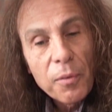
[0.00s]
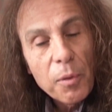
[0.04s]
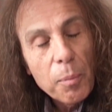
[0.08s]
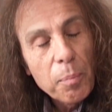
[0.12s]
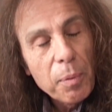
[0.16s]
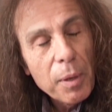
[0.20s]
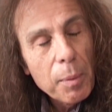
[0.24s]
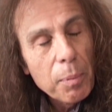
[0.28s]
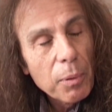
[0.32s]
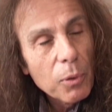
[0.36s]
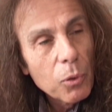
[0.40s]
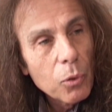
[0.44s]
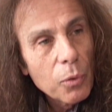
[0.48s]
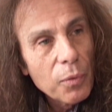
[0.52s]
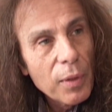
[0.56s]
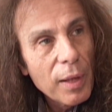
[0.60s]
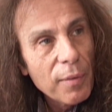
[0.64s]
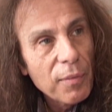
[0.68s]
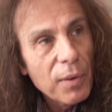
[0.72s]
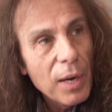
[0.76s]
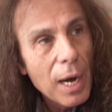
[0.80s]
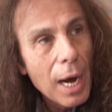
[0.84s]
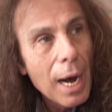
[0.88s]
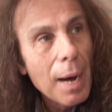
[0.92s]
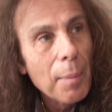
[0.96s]
of the people who
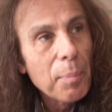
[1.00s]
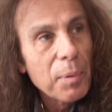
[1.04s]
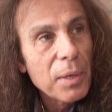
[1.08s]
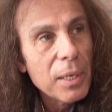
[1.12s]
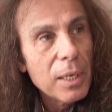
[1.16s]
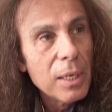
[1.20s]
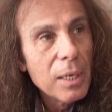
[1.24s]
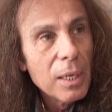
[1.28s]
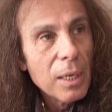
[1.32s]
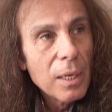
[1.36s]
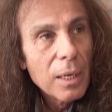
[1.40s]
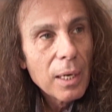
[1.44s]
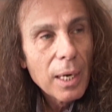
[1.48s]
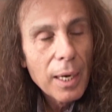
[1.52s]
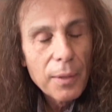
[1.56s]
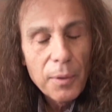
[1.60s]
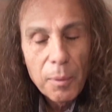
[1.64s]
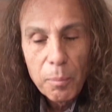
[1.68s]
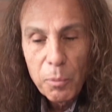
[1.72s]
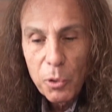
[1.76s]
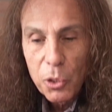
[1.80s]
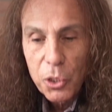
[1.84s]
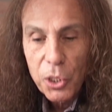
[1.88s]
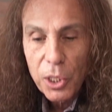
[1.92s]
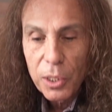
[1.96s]
they've copied and
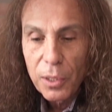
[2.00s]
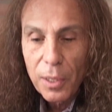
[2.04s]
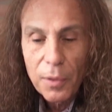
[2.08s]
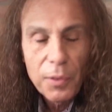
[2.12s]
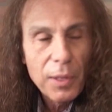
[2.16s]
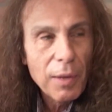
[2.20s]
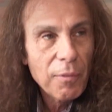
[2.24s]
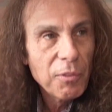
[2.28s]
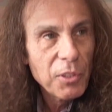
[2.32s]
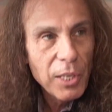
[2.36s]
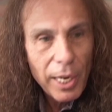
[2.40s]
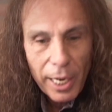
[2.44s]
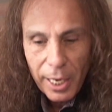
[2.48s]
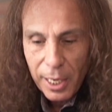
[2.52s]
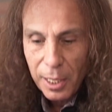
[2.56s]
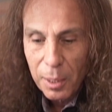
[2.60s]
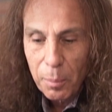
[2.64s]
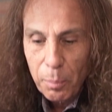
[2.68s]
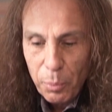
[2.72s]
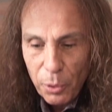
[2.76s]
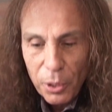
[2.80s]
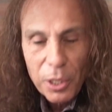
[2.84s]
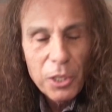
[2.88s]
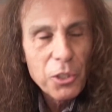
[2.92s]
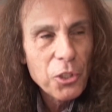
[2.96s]
the music that they've taken
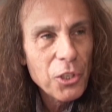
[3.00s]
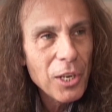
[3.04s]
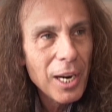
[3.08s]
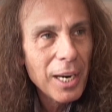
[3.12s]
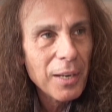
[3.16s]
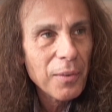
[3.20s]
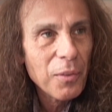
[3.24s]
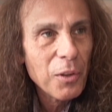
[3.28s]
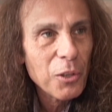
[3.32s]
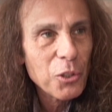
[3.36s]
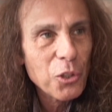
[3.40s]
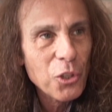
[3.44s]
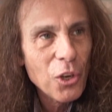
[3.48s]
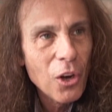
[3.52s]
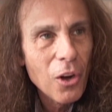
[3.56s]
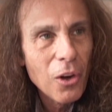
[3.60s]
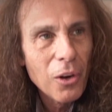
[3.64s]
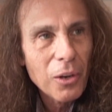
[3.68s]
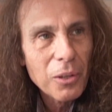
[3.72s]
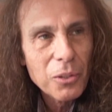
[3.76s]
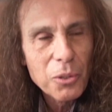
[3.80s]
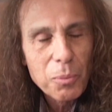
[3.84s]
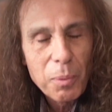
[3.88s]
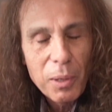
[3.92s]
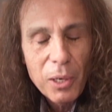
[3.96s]
and put inside of their
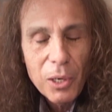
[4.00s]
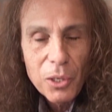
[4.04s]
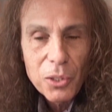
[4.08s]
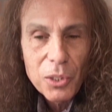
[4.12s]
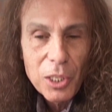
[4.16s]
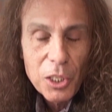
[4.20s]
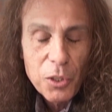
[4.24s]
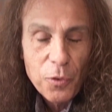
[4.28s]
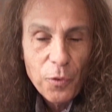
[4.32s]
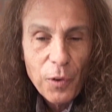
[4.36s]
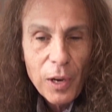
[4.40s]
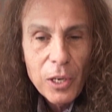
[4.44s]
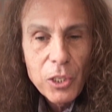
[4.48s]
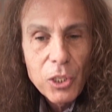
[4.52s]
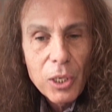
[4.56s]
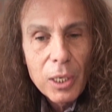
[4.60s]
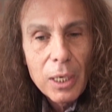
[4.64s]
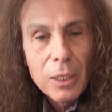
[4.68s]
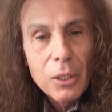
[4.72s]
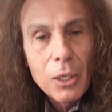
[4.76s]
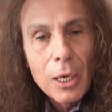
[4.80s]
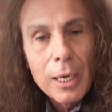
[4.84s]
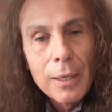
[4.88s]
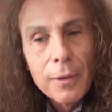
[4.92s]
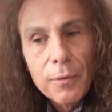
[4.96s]
songs, because let's face it,
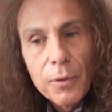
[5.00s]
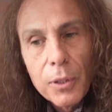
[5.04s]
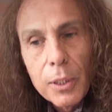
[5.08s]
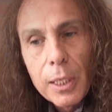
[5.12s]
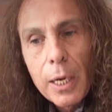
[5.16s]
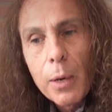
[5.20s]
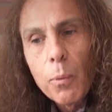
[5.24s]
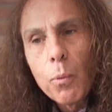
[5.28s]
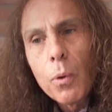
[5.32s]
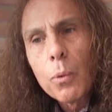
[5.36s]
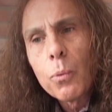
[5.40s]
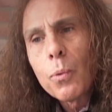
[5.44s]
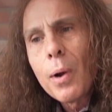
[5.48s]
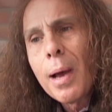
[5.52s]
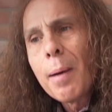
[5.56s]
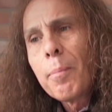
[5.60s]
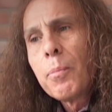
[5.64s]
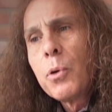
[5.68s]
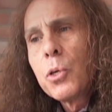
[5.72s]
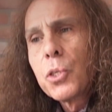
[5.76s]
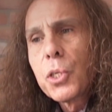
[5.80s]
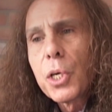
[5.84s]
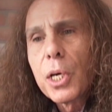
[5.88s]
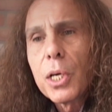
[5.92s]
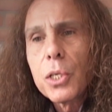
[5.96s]
at the end of the day, what rap
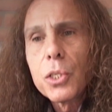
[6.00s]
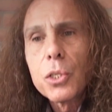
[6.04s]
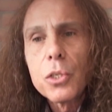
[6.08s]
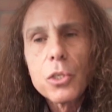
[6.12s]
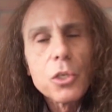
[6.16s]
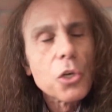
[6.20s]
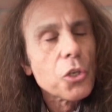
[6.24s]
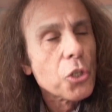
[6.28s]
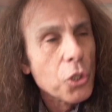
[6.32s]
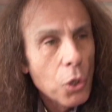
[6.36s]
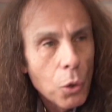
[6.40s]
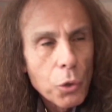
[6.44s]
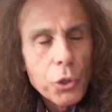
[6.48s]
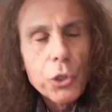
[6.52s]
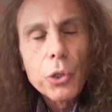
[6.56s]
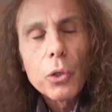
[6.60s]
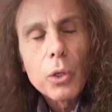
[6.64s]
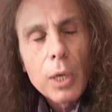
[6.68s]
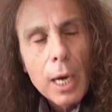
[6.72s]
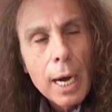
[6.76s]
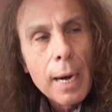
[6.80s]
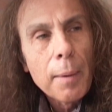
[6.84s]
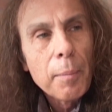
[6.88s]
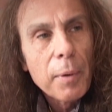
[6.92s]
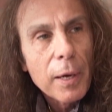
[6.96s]
music is is a social
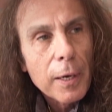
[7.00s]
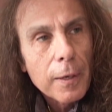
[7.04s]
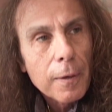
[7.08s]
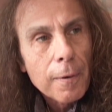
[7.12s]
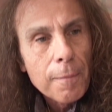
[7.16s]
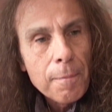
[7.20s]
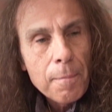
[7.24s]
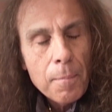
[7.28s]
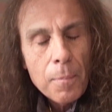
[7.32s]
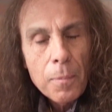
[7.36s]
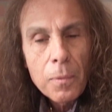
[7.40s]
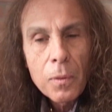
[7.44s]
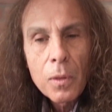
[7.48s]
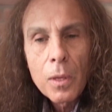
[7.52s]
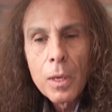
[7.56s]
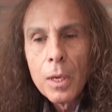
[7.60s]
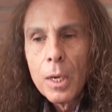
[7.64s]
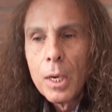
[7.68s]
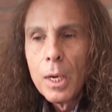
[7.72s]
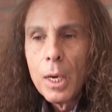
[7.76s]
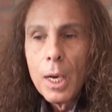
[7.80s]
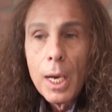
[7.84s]
comment. Mm.